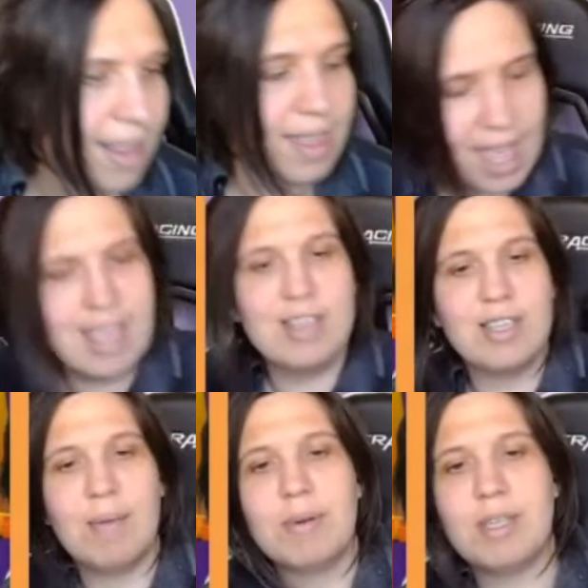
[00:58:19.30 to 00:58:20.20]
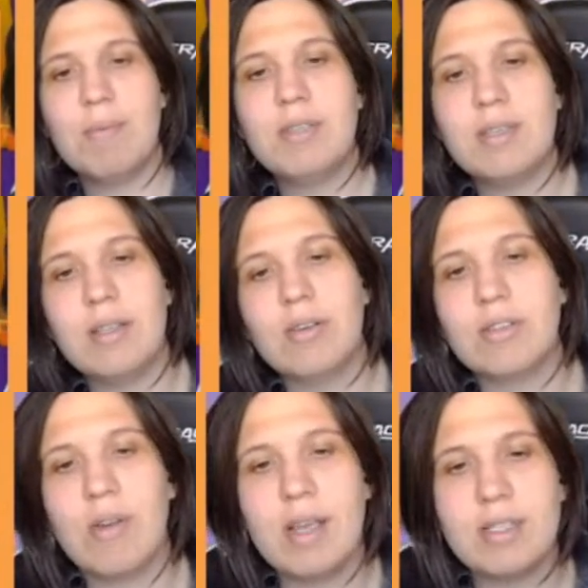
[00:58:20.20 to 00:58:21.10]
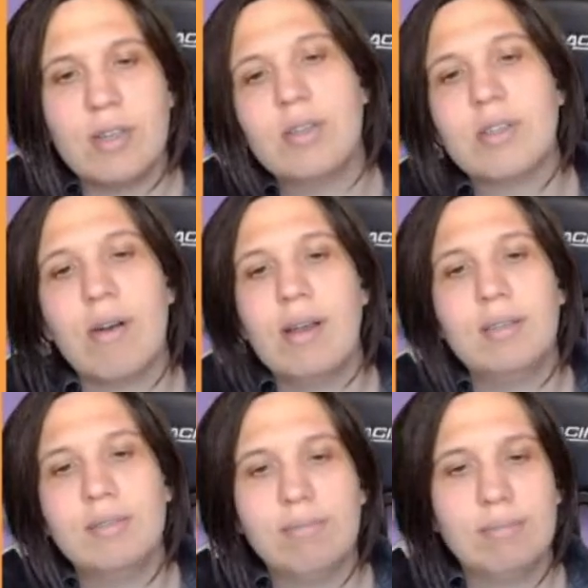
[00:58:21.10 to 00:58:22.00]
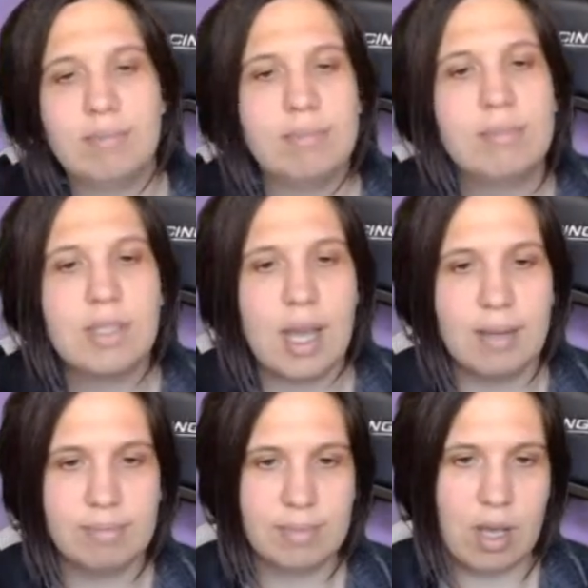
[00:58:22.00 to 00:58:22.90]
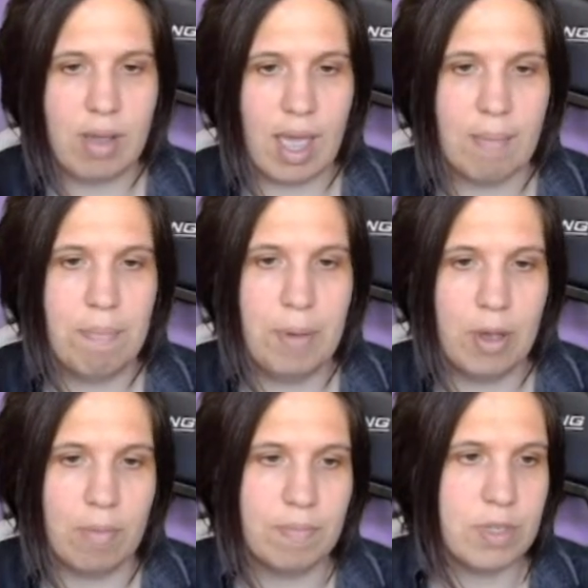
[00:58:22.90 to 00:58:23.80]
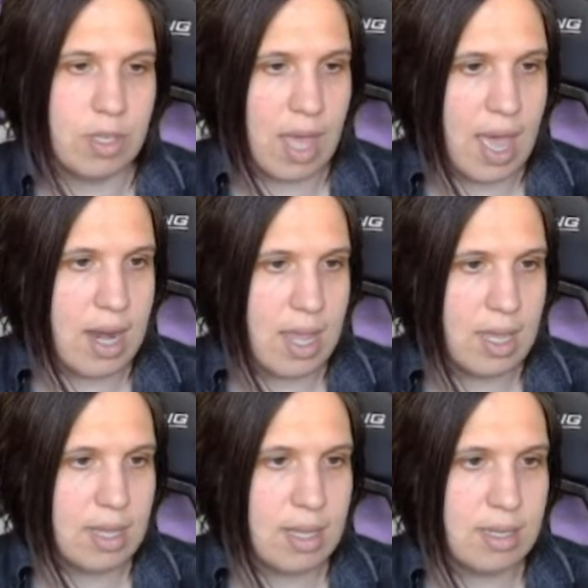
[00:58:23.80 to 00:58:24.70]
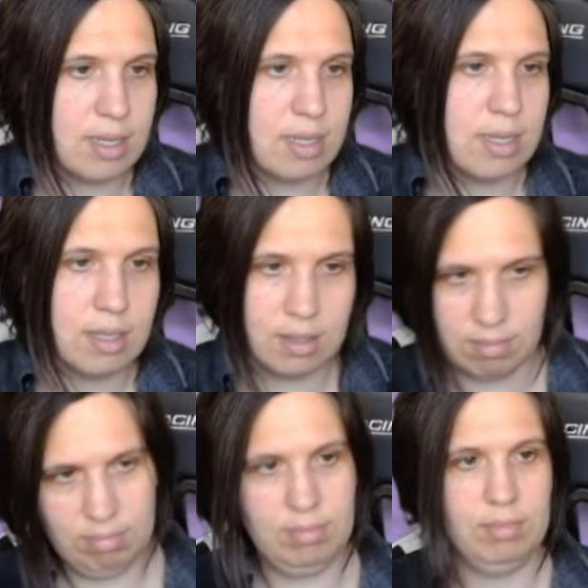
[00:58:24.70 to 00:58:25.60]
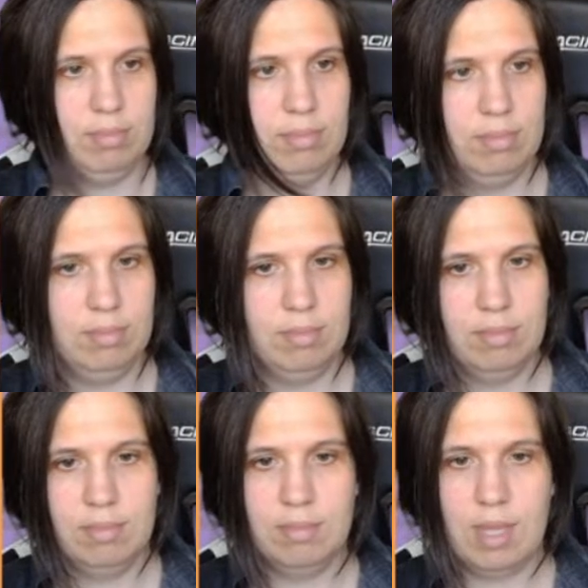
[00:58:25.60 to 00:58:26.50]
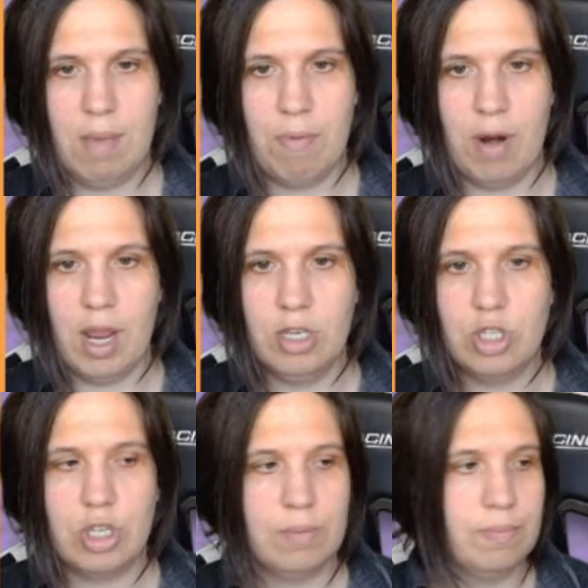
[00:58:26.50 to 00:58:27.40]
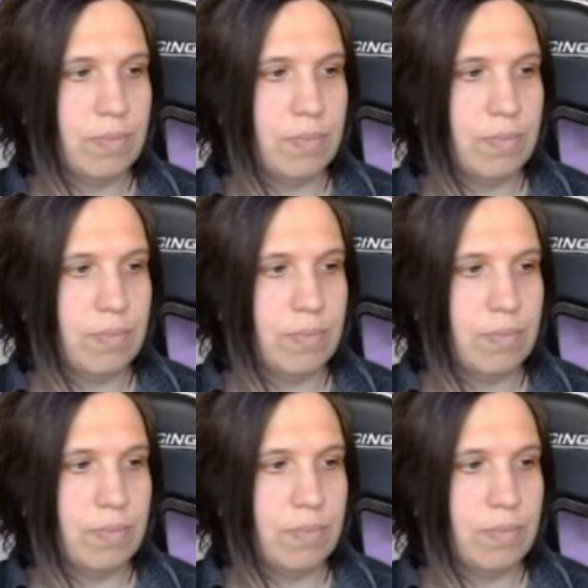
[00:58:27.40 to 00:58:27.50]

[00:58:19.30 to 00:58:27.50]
Thank you, Summer. Summer says it looks great, so it looks great. We're done. Okay, boom. So that is a branch.